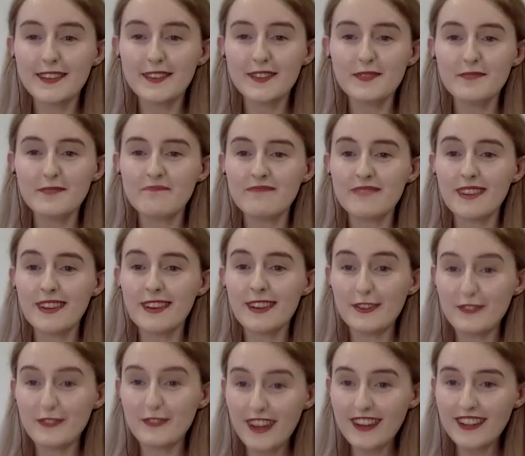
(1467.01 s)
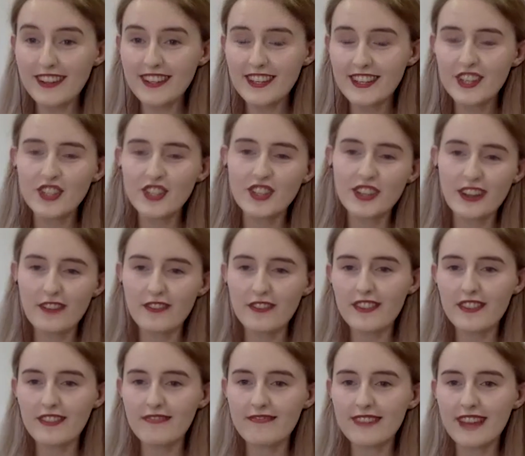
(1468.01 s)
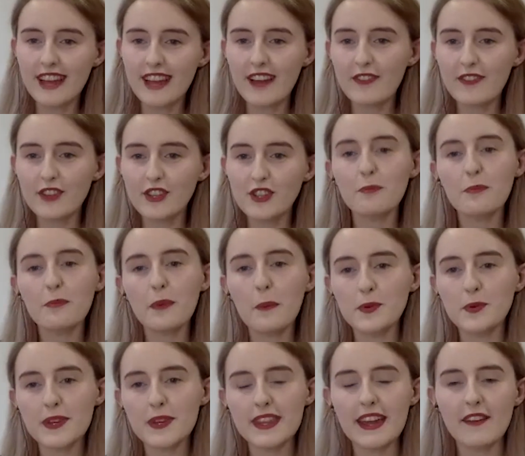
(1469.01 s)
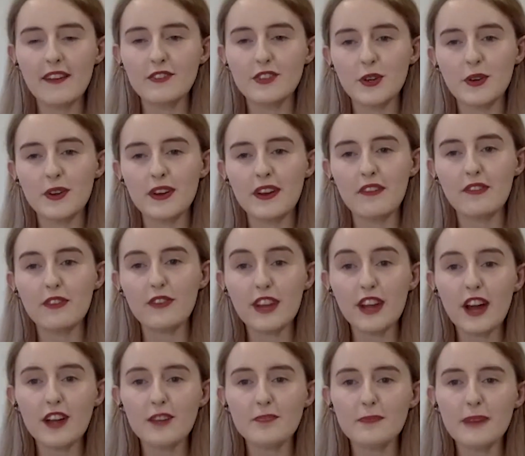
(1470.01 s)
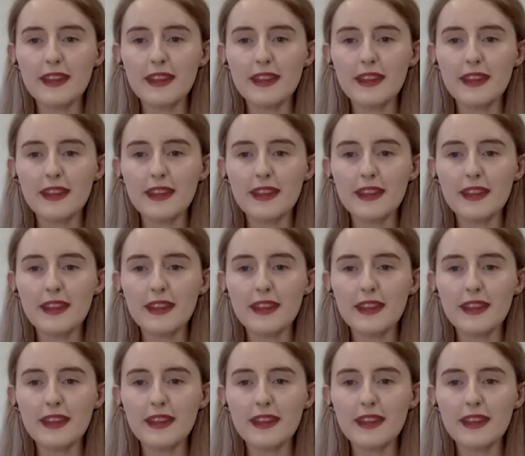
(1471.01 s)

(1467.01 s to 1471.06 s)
gives them an advantage given kind of the jump up between the F2 and F3 cars,